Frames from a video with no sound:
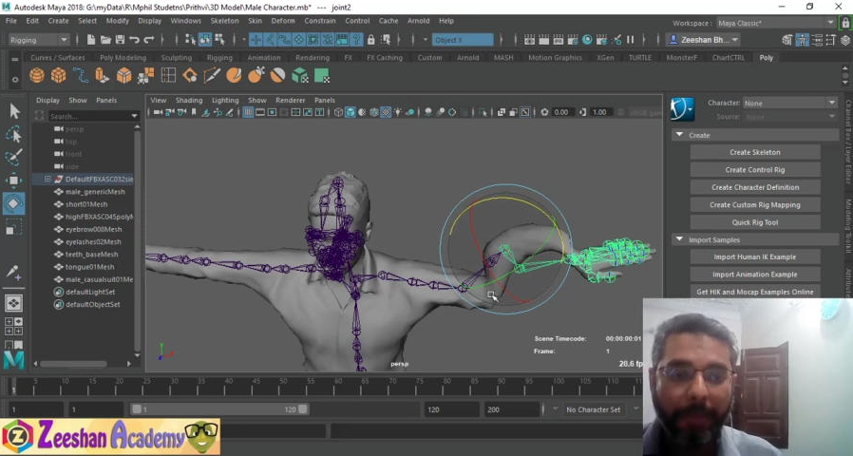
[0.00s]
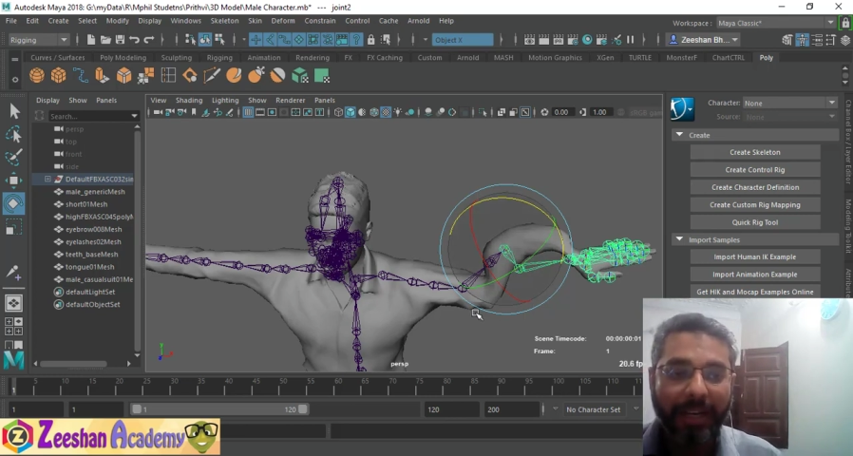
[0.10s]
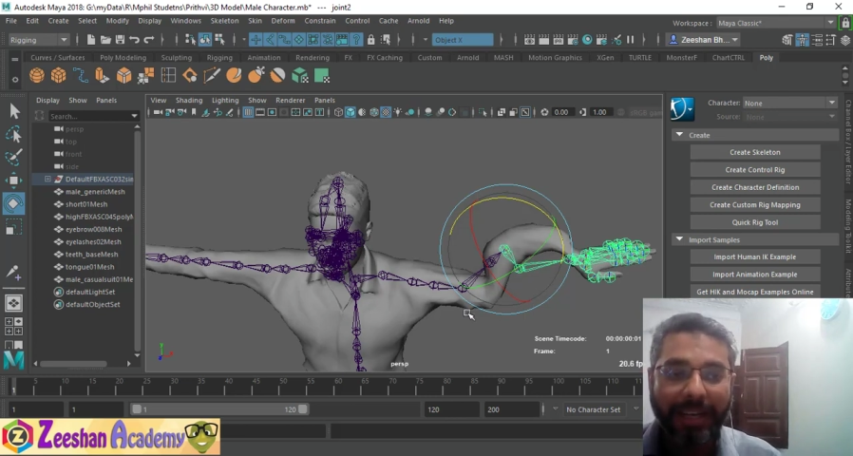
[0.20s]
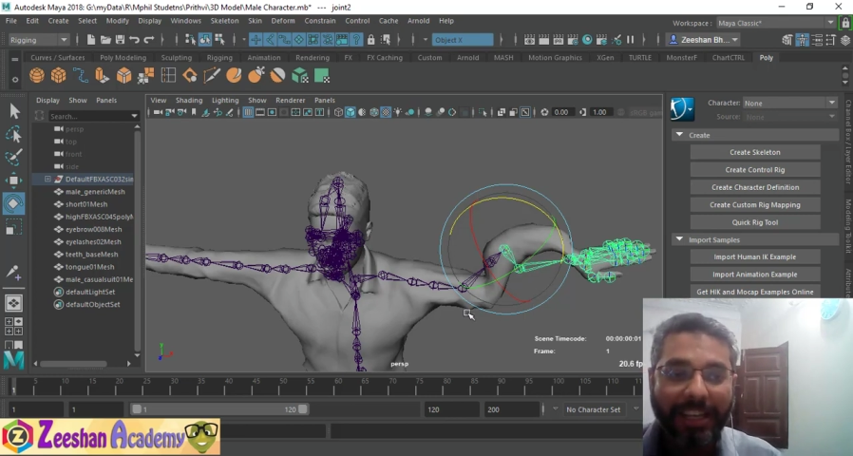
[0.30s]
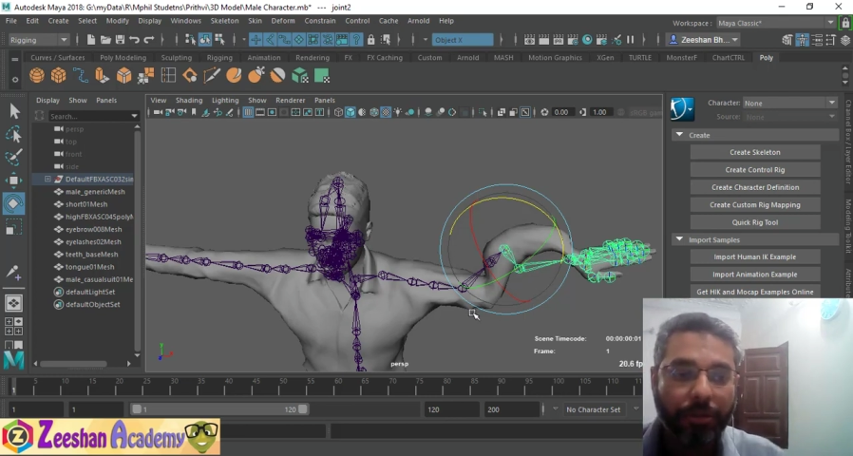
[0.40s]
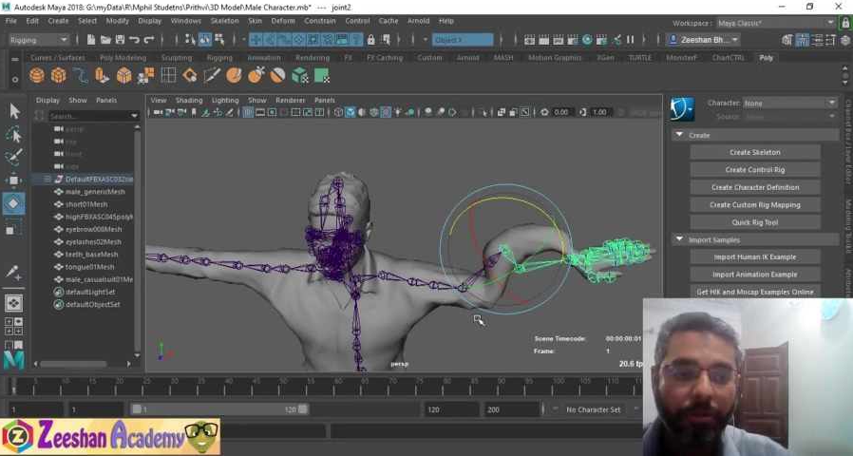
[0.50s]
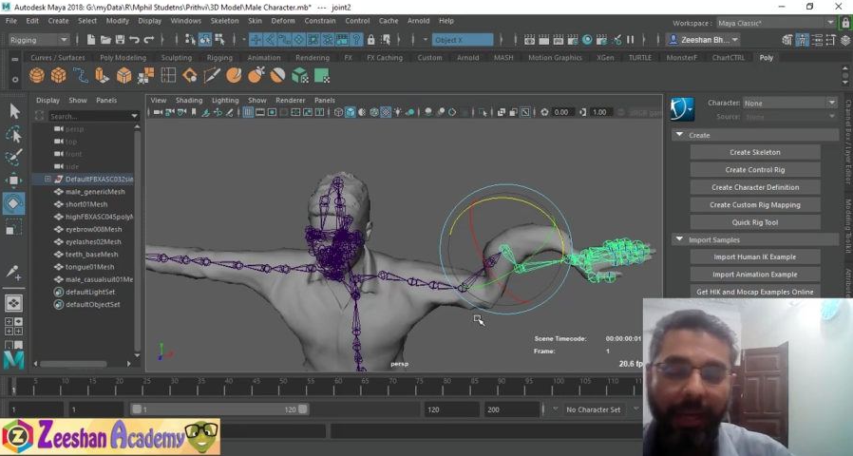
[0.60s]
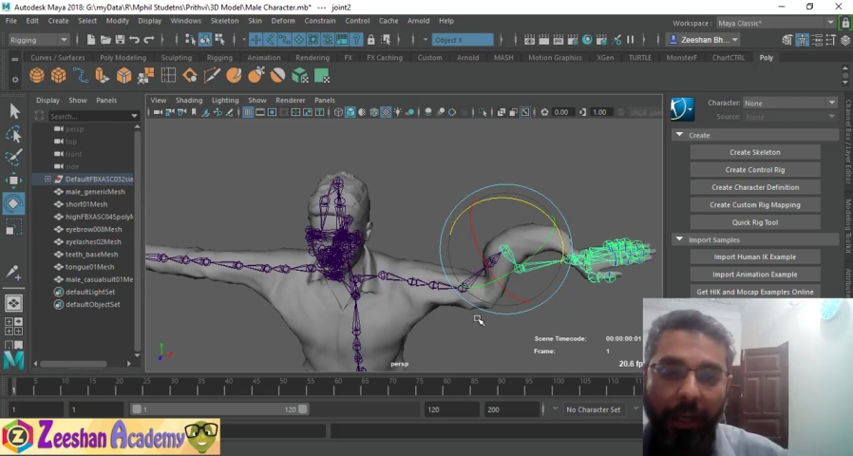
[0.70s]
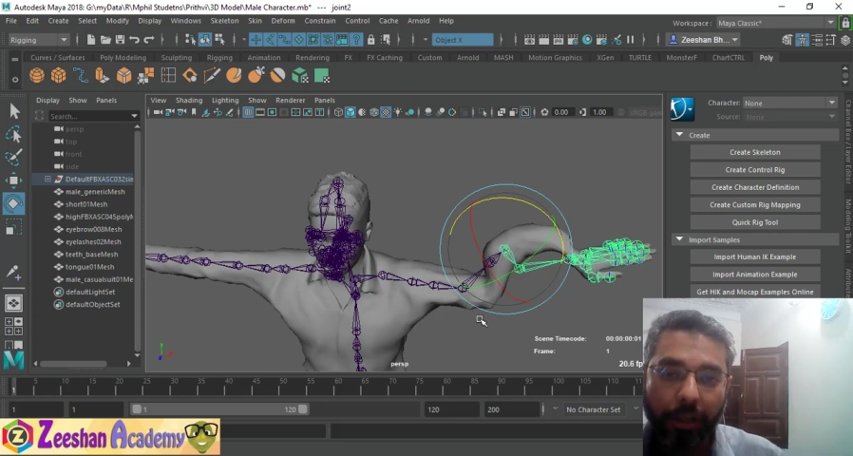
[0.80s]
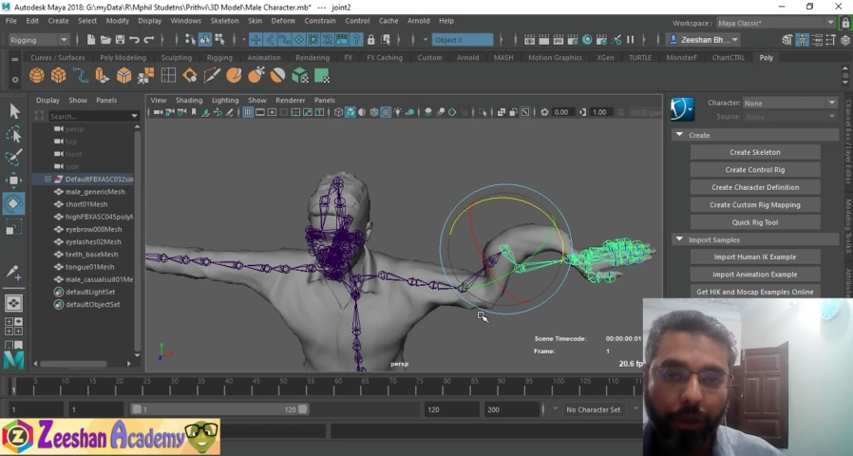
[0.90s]
but at least you
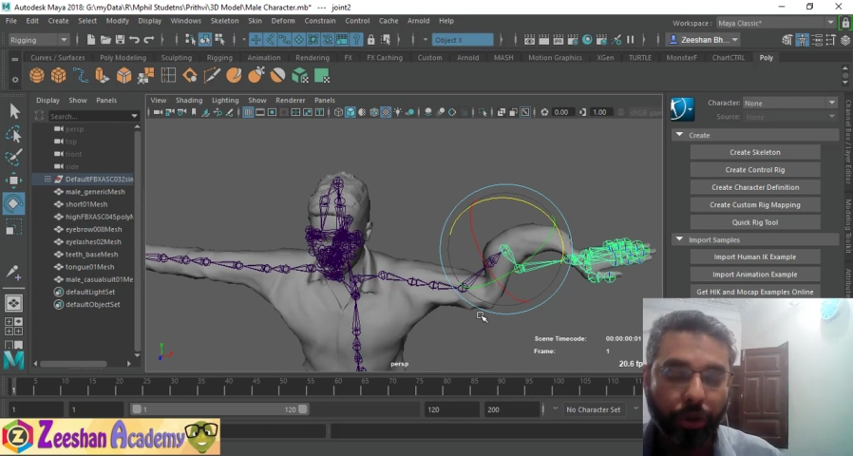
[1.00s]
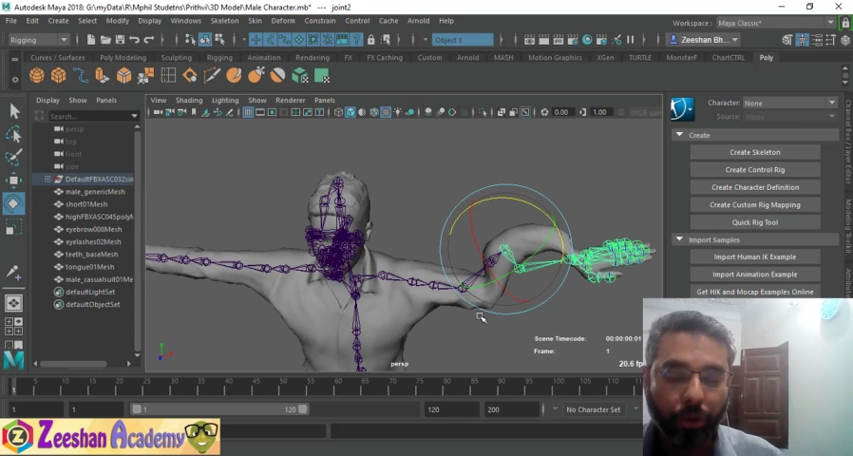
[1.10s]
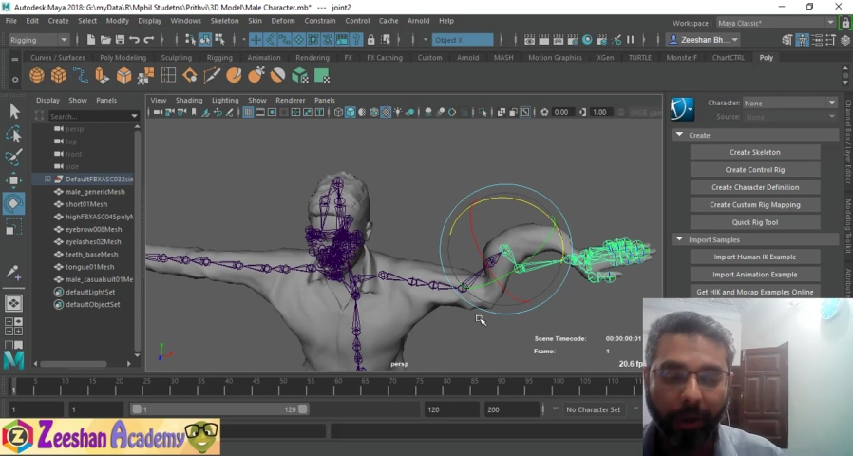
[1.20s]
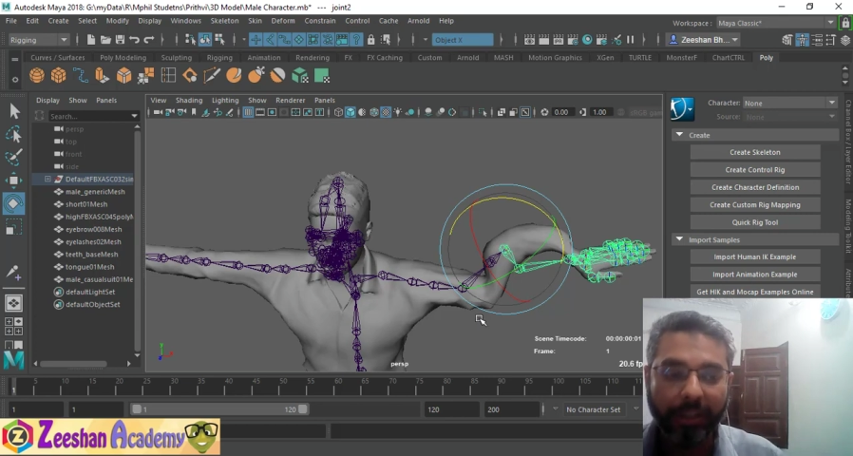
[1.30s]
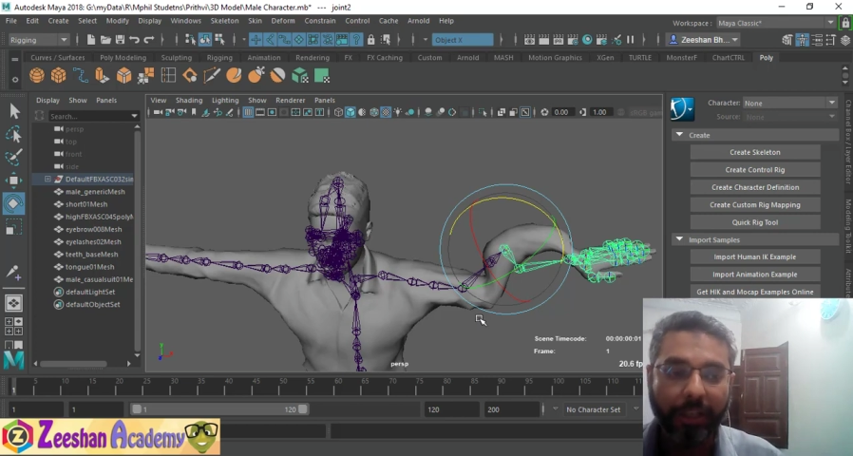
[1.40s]
get a new joint